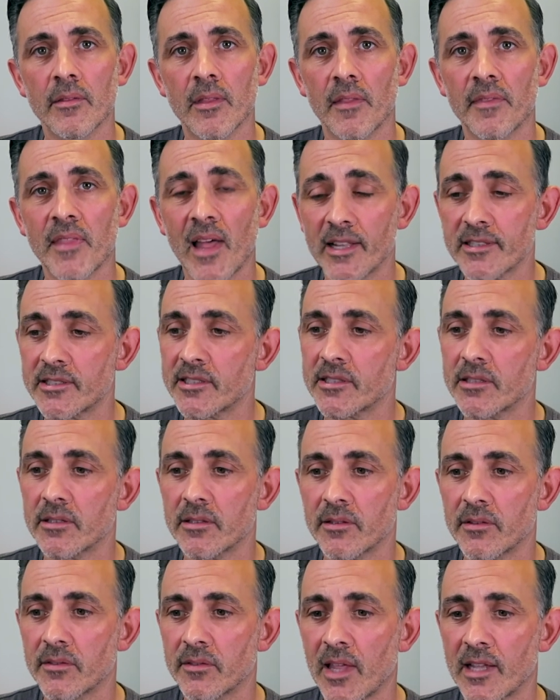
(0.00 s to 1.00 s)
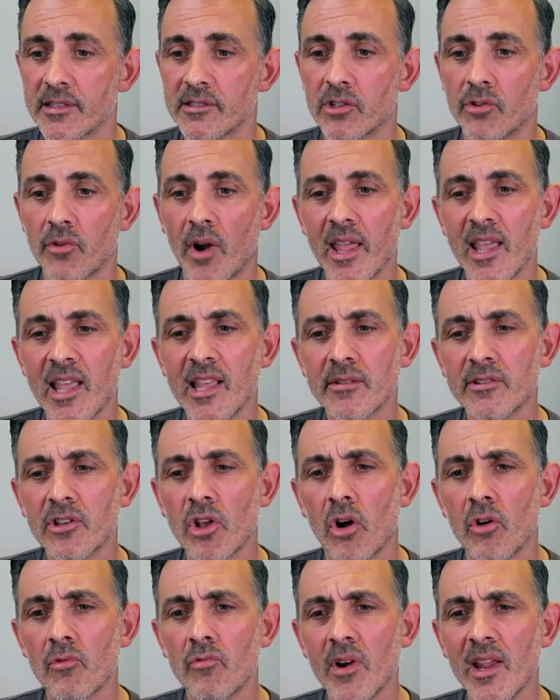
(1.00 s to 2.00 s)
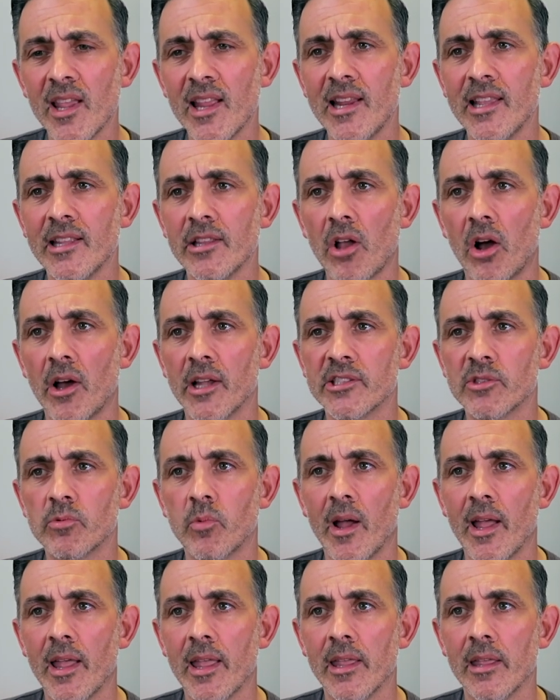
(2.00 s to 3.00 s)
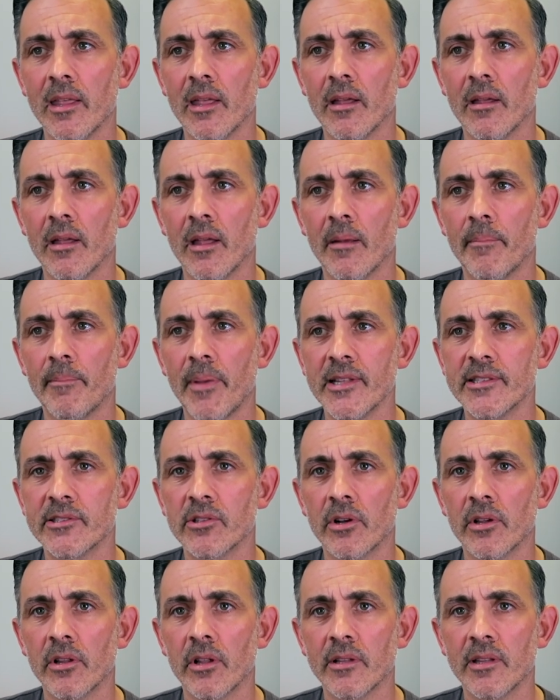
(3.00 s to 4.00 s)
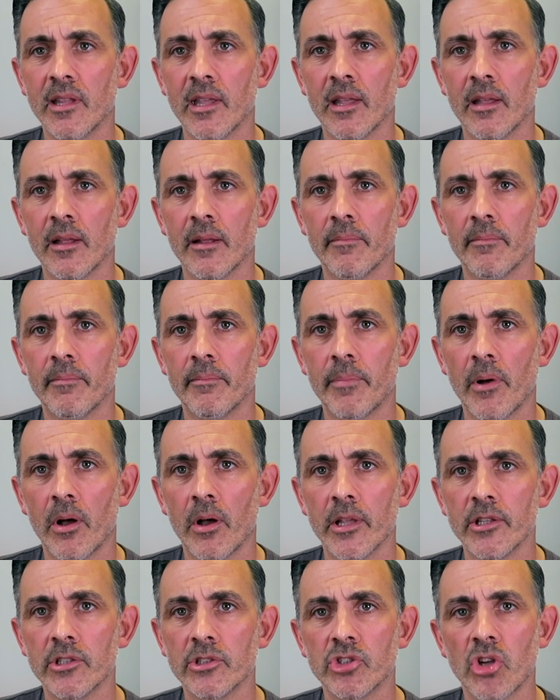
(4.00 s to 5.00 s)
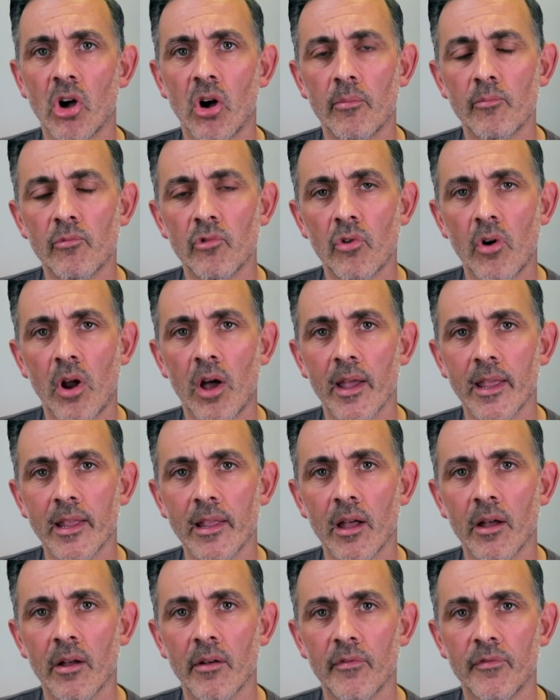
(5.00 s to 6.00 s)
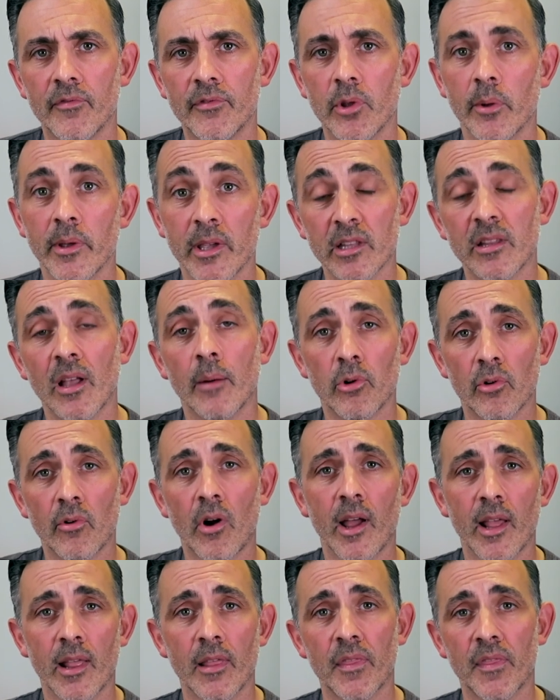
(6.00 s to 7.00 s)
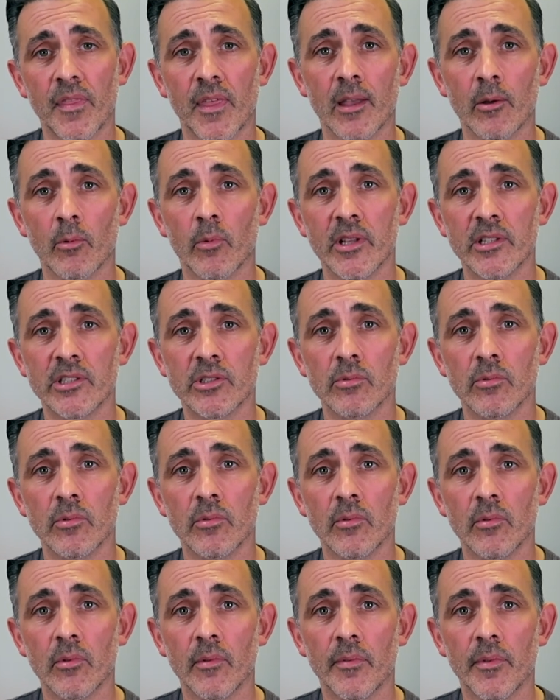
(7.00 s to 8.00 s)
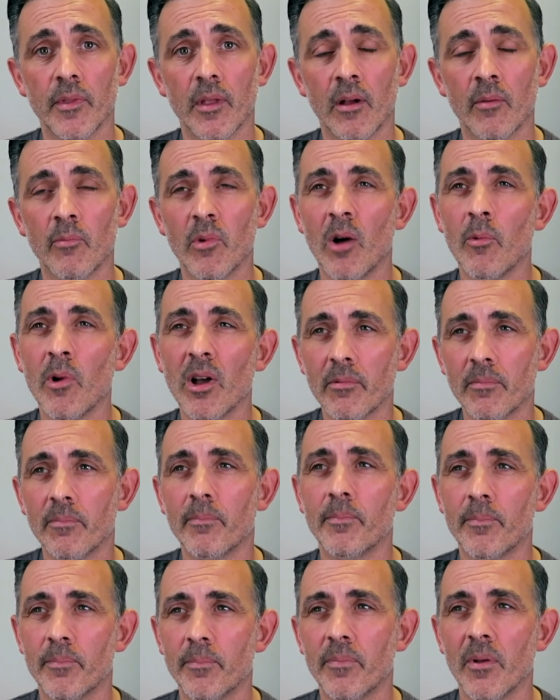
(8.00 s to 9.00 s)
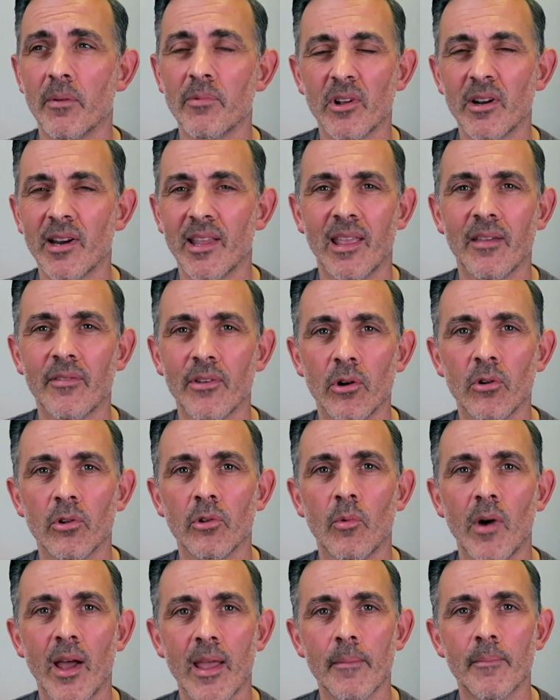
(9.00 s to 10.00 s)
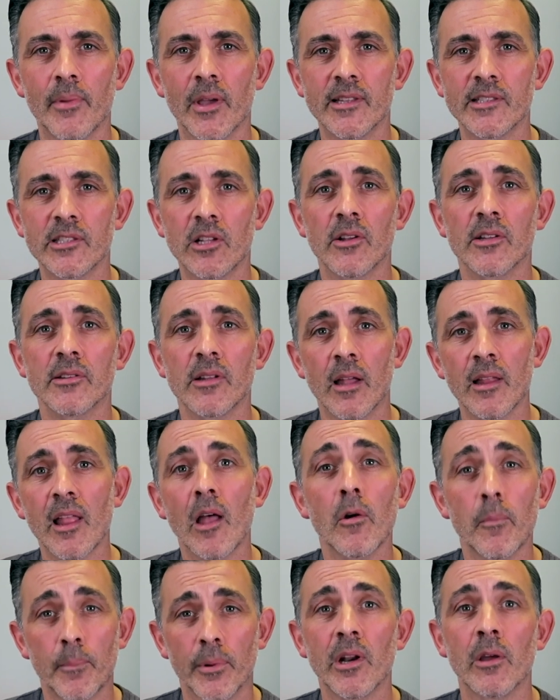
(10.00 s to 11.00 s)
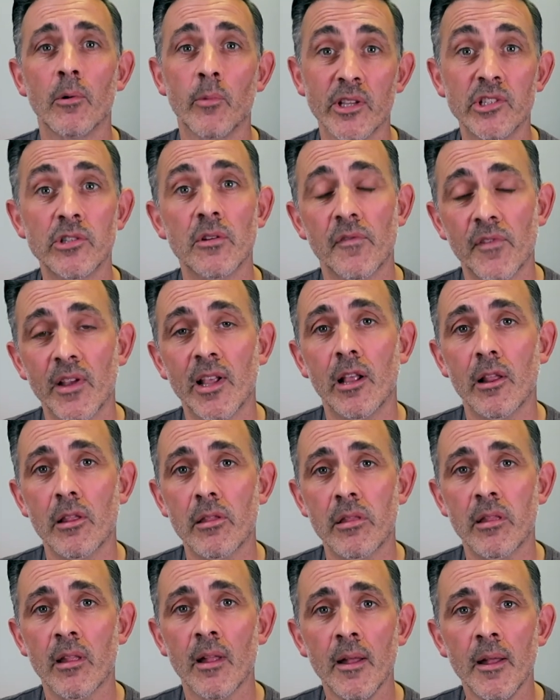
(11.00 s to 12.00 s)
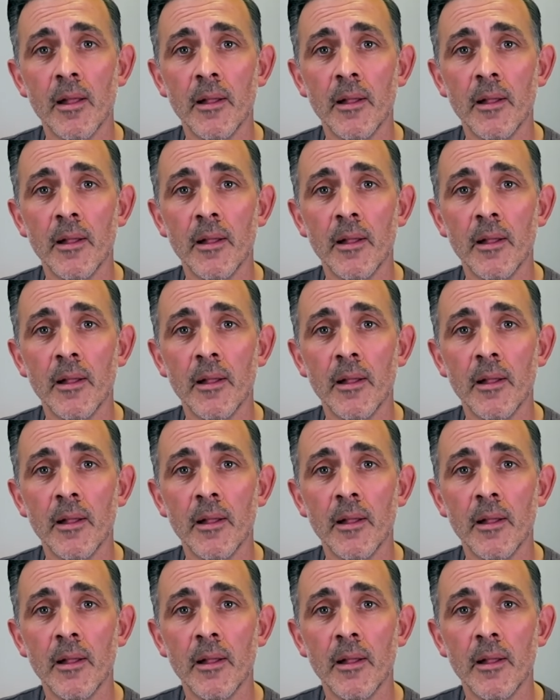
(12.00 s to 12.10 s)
That's, that's great. He's got a really nice way, uh, based on an idea by Tom Wright, of doing a double writing thing, which I, I won't, I'm not going to give it all away, but it's got an opener which you think is